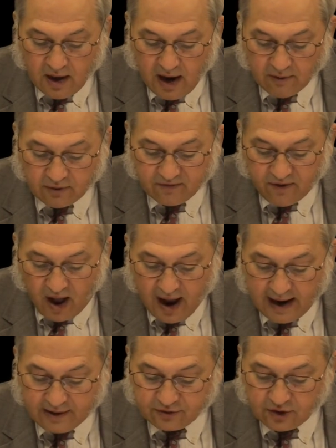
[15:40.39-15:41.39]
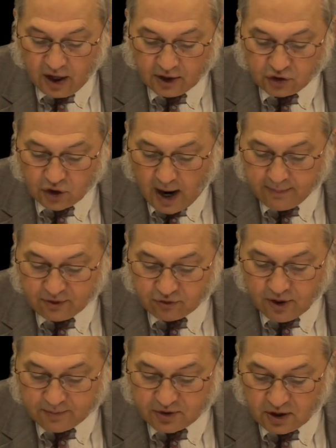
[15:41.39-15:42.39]
a revised job
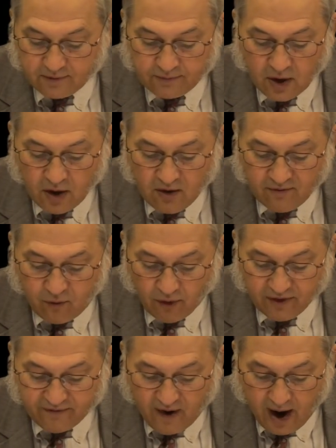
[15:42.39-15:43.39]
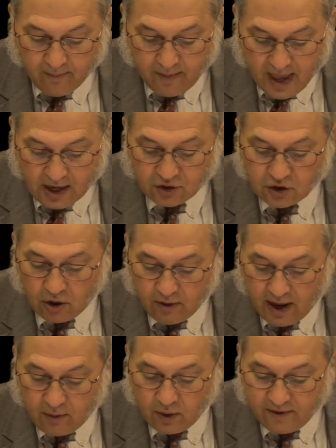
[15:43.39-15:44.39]
description for the farm manager,
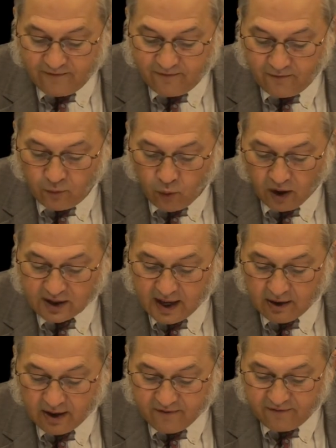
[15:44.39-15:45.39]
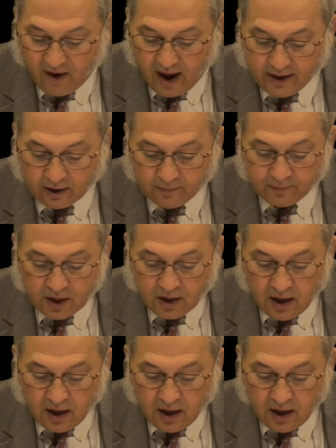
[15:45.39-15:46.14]
and we worked out a final